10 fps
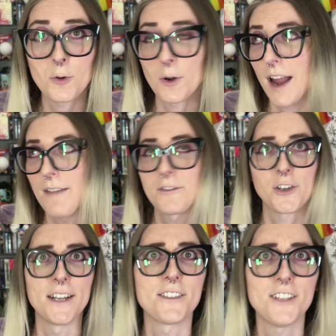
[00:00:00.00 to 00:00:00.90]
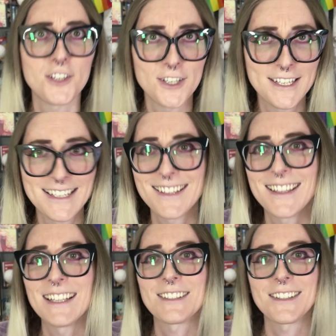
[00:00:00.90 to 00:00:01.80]
or I've transitioned,
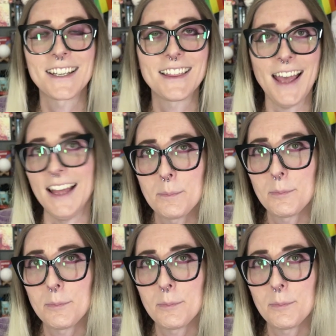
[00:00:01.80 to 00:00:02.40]
things like that.